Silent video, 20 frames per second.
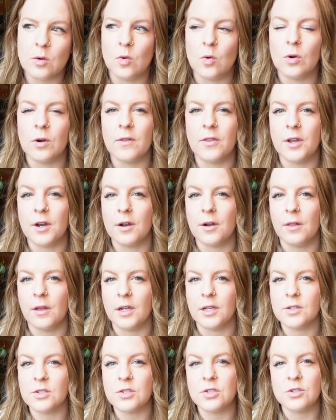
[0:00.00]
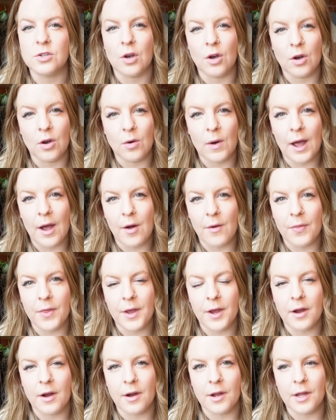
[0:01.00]
or that are like so out
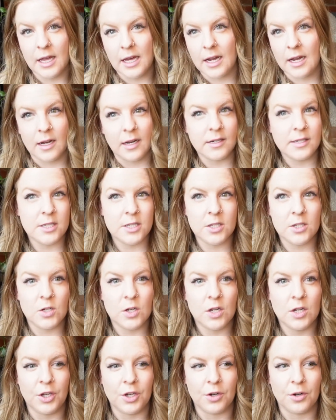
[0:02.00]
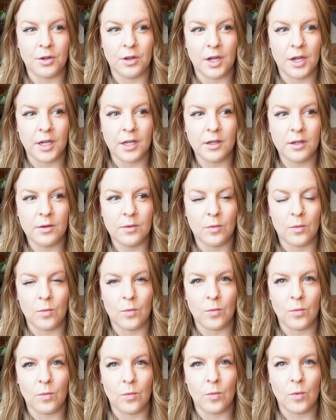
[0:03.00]
there that you're like,
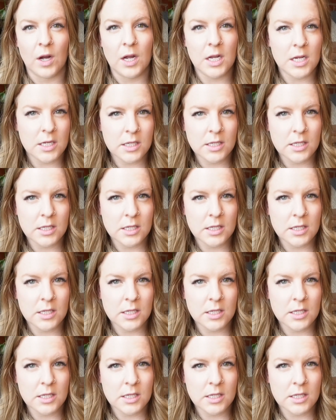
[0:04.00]
what?